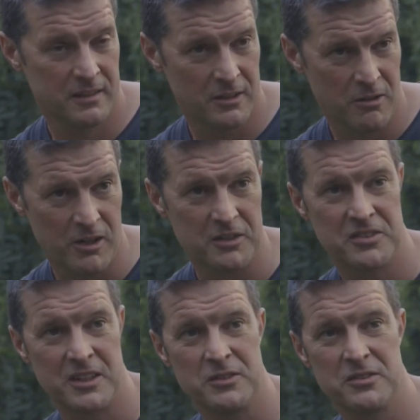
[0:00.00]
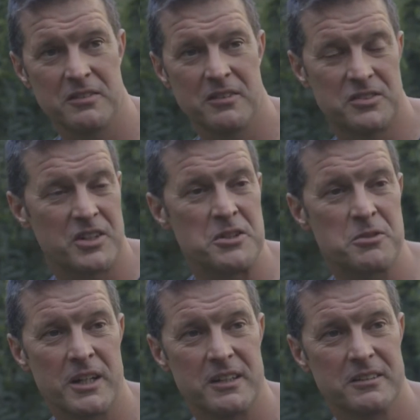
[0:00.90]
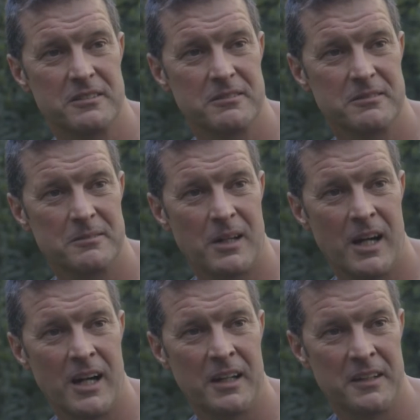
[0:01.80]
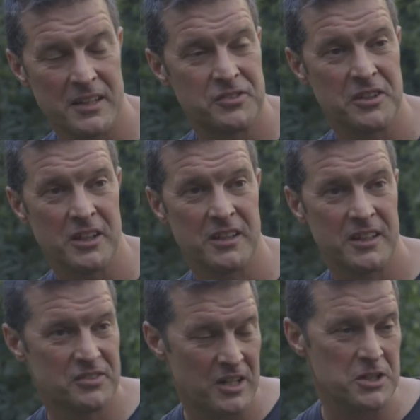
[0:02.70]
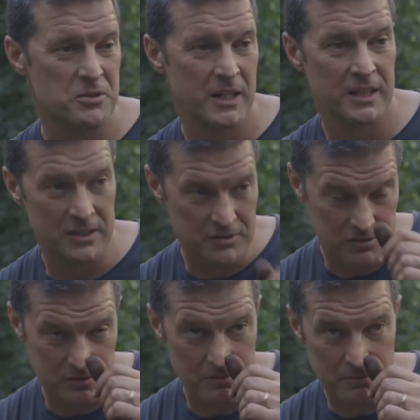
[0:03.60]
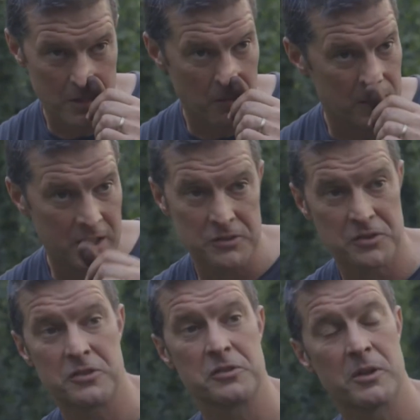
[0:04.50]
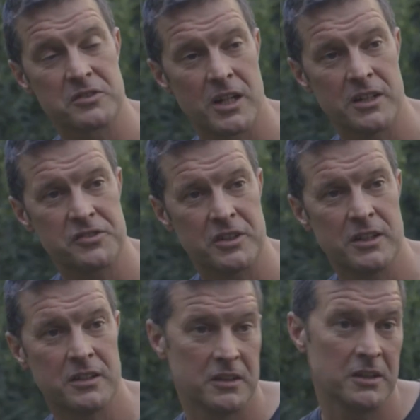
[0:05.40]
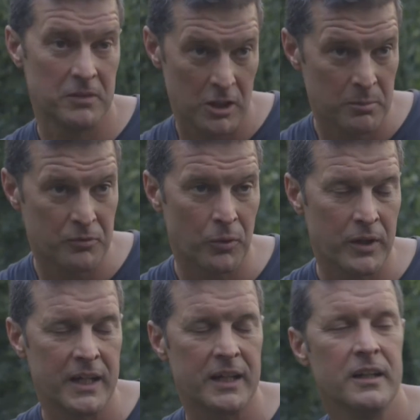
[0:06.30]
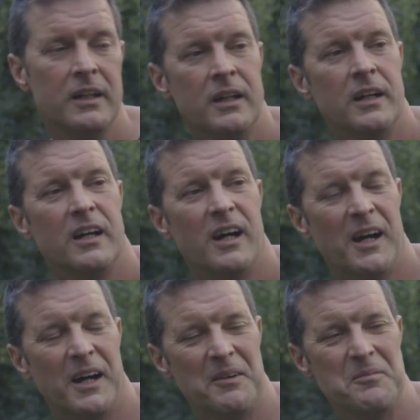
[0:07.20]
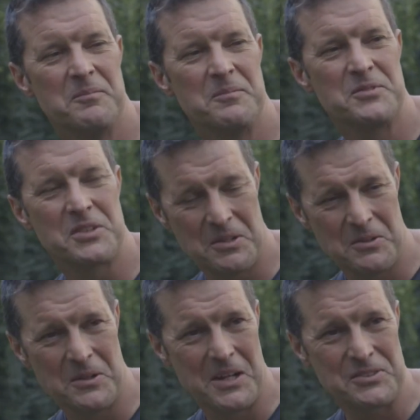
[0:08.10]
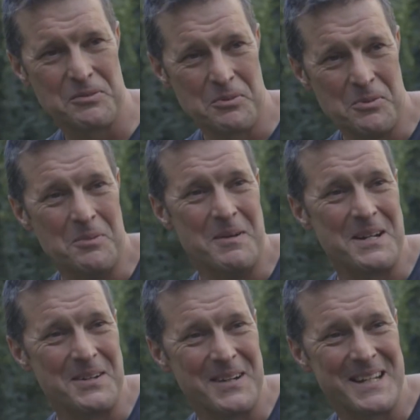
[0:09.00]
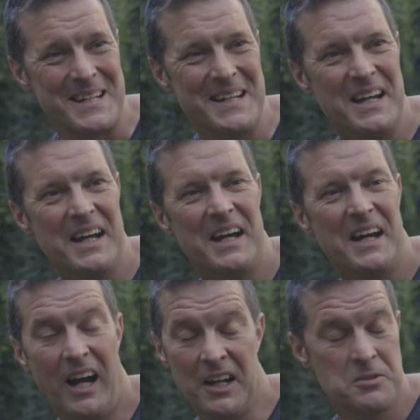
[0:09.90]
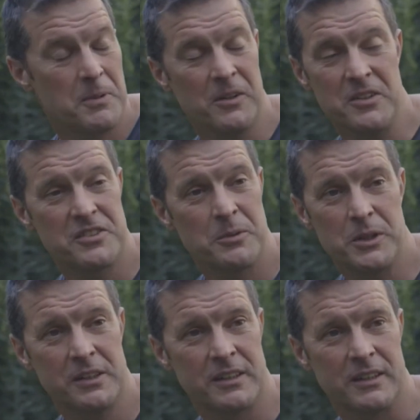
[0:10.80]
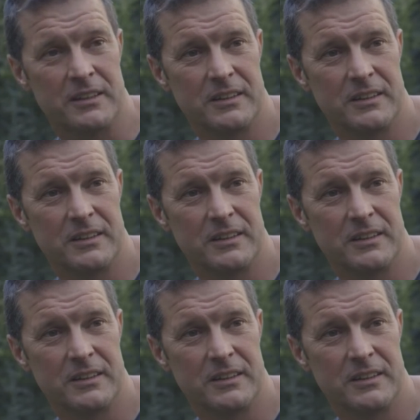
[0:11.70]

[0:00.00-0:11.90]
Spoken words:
The crux is exchange rate. This year, the exchange rate is nowhere near as good as it was last year and the year before that. So they're all asking for more money already. And to be honest, they're worth it.